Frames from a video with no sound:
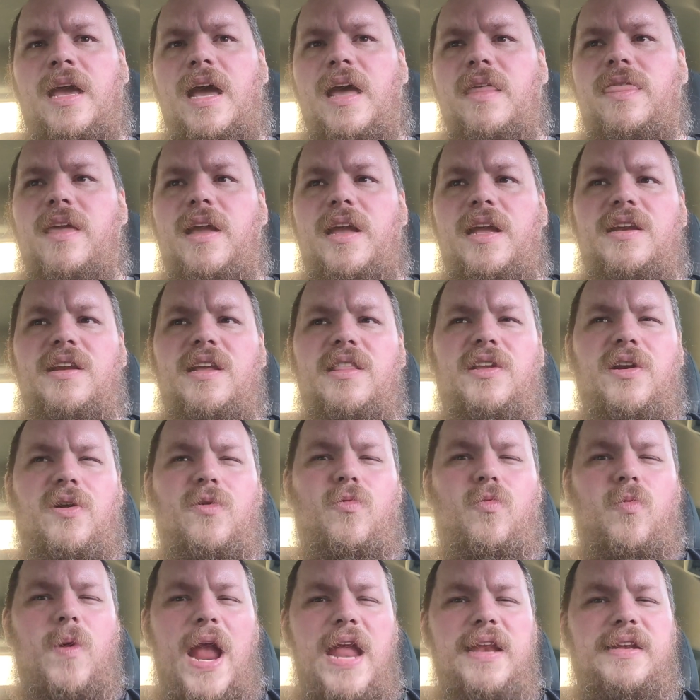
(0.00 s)
I think I did their
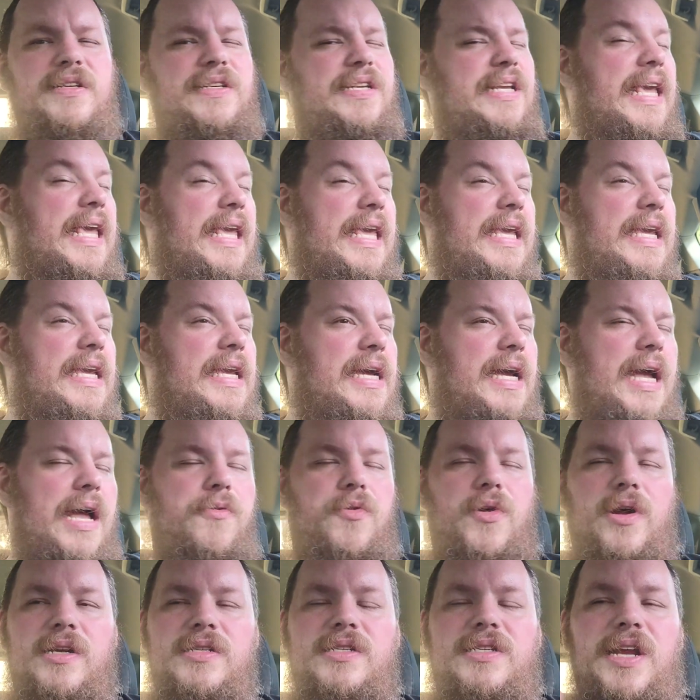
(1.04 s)
red tea. I
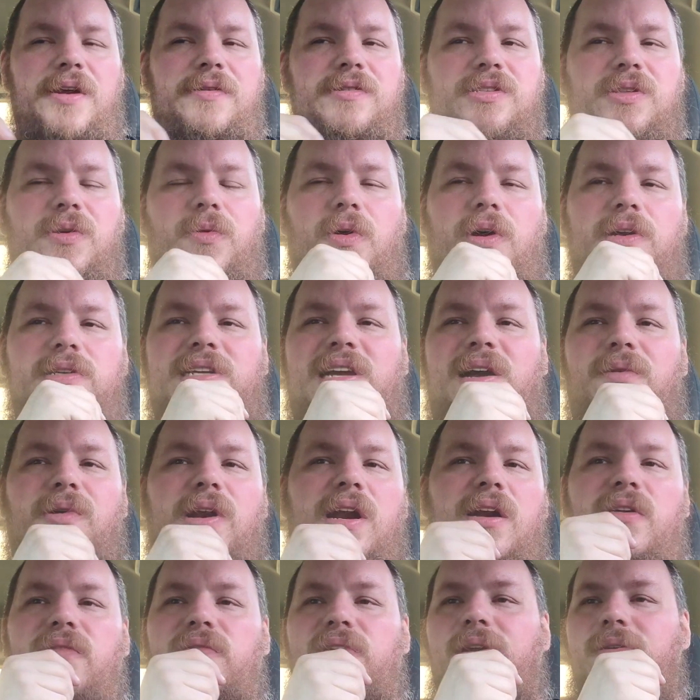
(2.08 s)
want to say was the one time
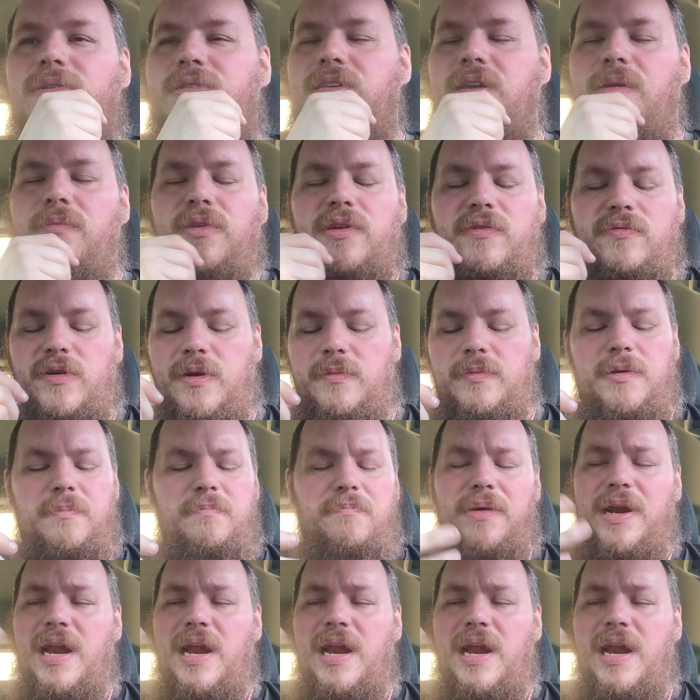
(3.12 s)
when I reviewed something from them.